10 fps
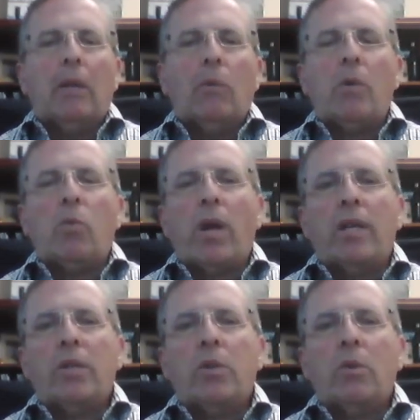we run
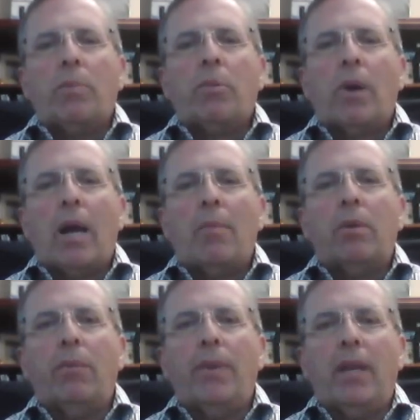into a
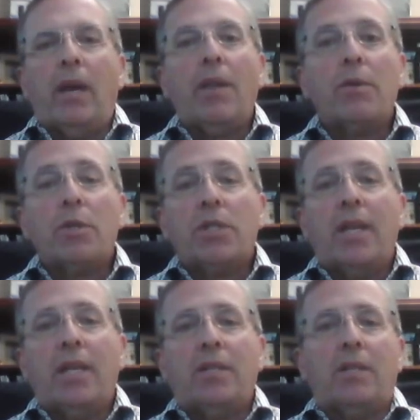problem that other
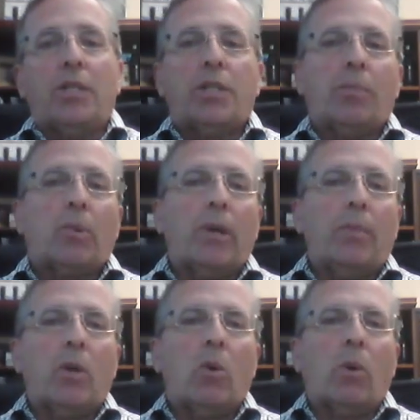states' as
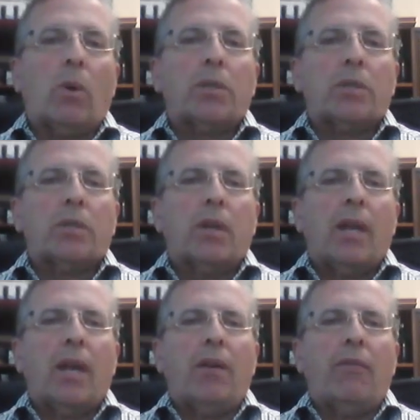Supreme Courts
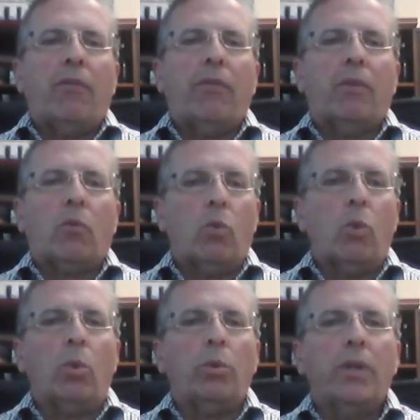have
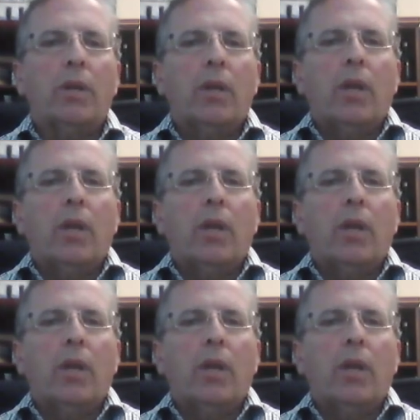ruled